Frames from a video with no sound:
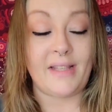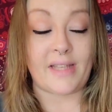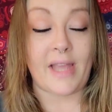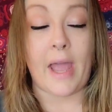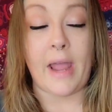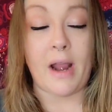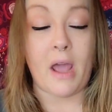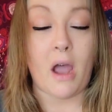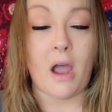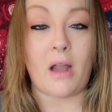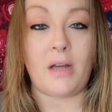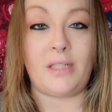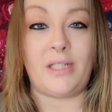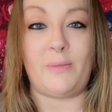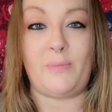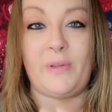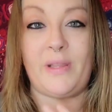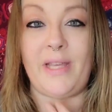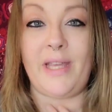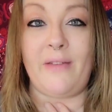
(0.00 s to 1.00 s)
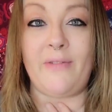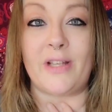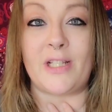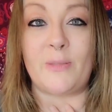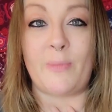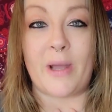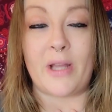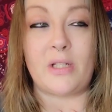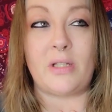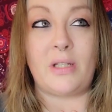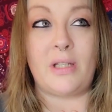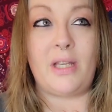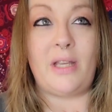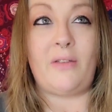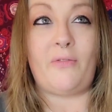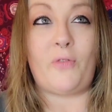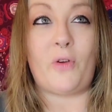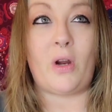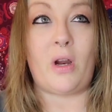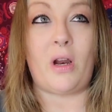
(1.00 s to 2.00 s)
It's kind of hard to believe,
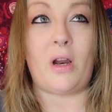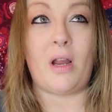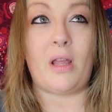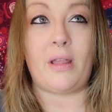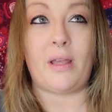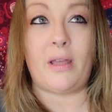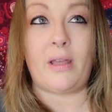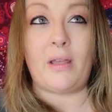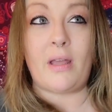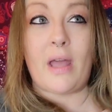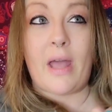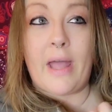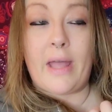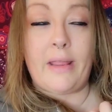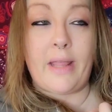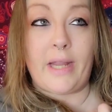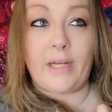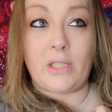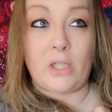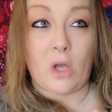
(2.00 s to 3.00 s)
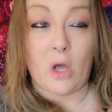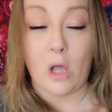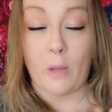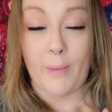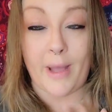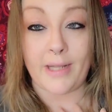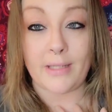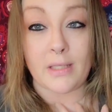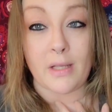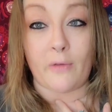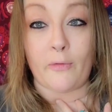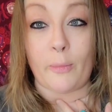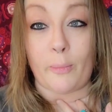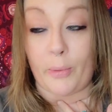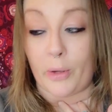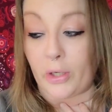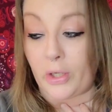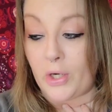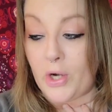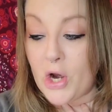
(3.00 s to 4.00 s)
especially for, I like to call myself a
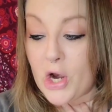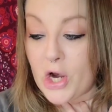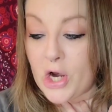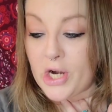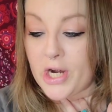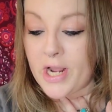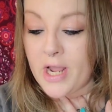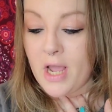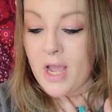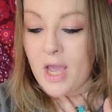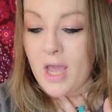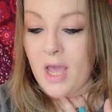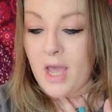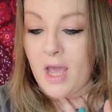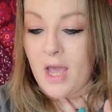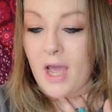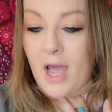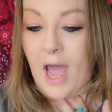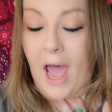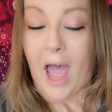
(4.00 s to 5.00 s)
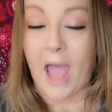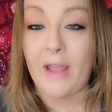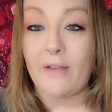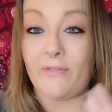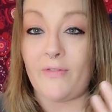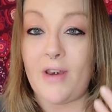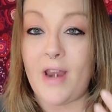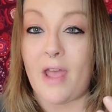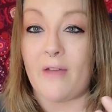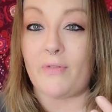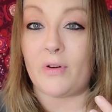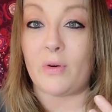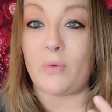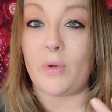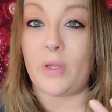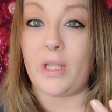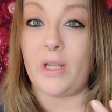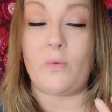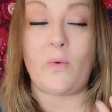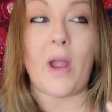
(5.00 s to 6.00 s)
book nerd. I've never
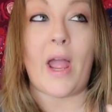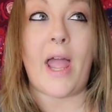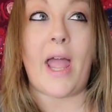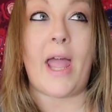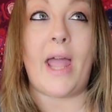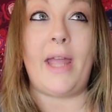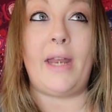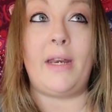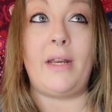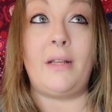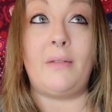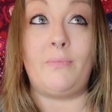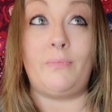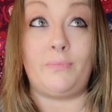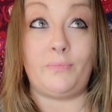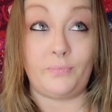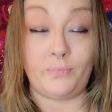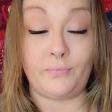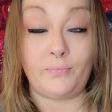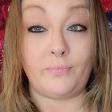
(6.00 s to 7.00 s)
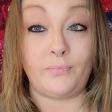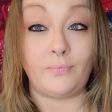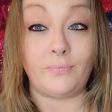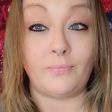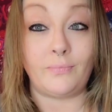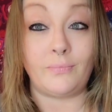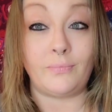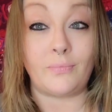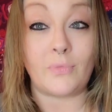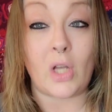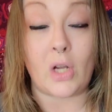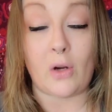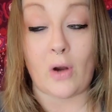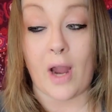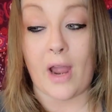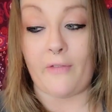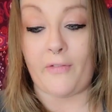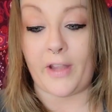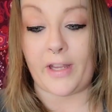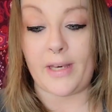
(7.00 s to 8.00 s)
really read a
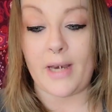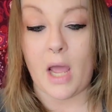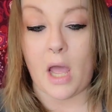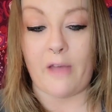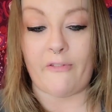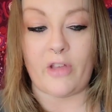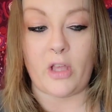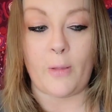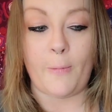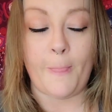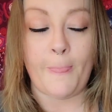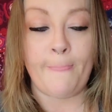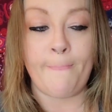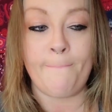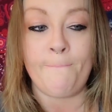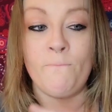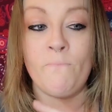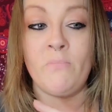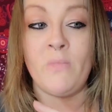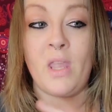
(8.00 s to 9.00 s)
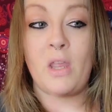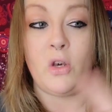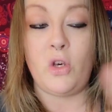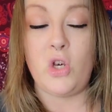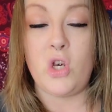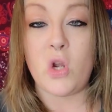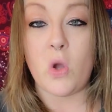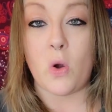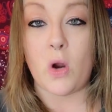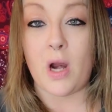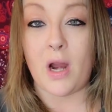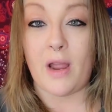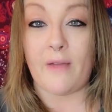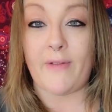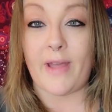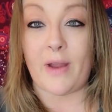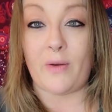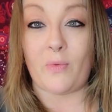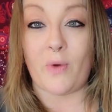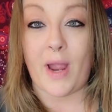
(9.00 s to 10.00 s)
graphic novel, nor
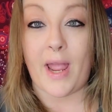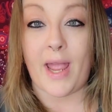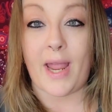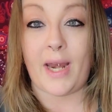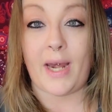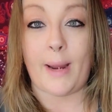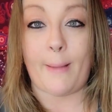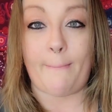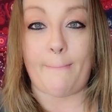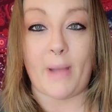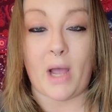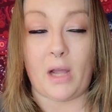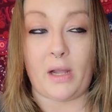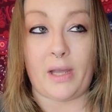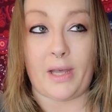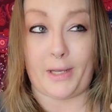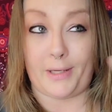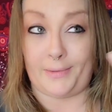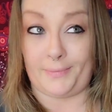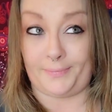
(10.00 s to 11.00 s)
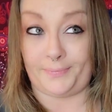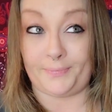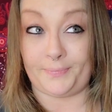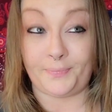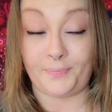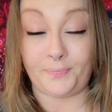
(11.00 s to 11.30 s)
have I read manga.